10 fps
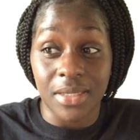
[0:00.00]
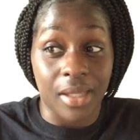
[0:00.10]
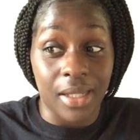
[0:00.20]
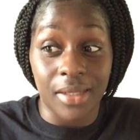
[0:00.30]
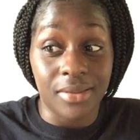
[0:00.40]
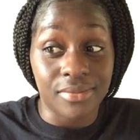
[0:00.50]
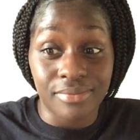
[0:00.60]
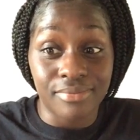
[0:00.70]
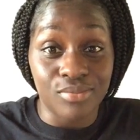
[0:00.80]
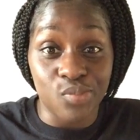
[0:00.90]
It's like,
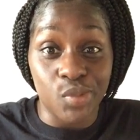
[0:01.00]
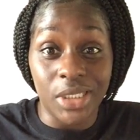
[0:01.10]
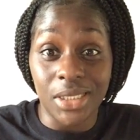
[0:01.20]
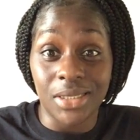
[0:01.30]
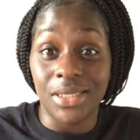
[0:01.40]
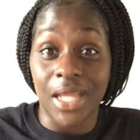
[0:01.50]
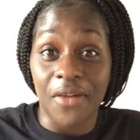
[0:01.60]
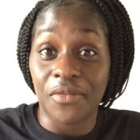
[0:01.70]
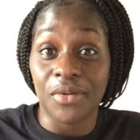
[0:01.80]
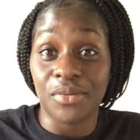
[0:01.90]
we
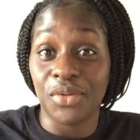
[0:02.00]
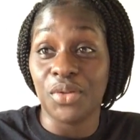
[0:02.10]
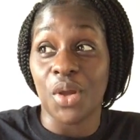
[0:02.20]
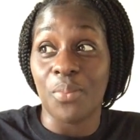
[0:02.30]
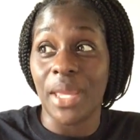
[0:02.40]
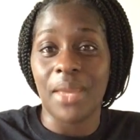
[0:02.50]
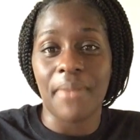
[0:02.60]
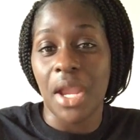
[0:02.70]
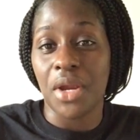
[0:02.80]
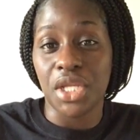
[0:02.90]
never, you know, being
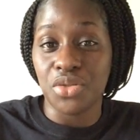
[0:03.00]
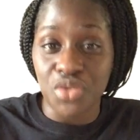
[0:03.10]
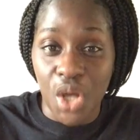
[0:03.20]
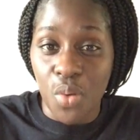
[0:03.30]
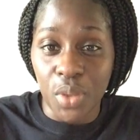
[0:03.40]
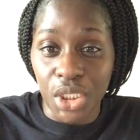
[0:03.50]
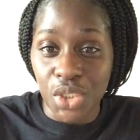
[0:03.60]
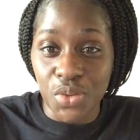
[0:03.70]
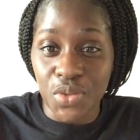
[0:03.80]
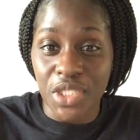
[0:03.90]
married, you don't want to
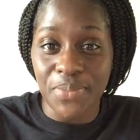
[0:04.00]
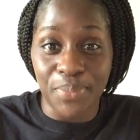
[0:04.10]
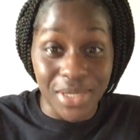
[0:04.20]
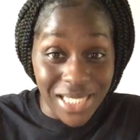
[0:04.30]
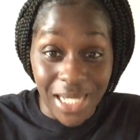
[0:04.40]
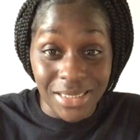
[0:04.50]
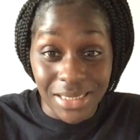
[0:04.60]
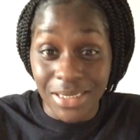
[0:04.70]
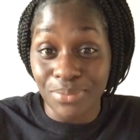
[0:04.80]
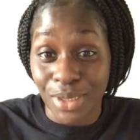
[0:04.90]
use
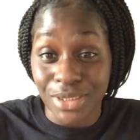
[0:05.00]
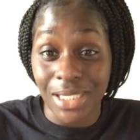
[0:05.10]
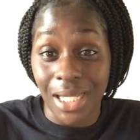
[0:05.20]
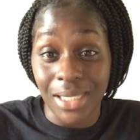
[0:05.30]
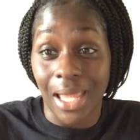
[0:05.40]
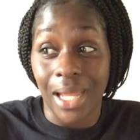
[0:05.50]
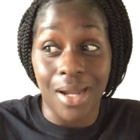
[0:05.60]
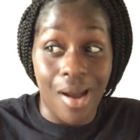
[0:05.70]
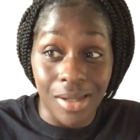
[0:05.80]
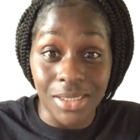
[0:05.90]
protection per se,
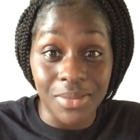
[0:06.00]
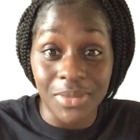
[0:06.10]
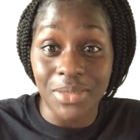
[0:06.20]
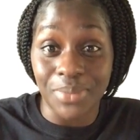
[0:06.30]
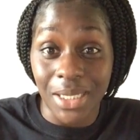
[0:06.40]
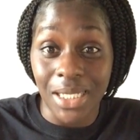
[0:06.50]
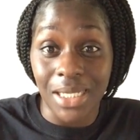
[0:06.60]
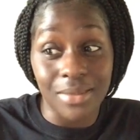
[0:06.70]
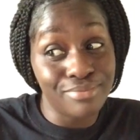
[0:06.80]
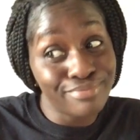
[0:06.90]
like condoms,
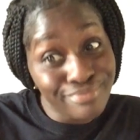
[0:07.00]
but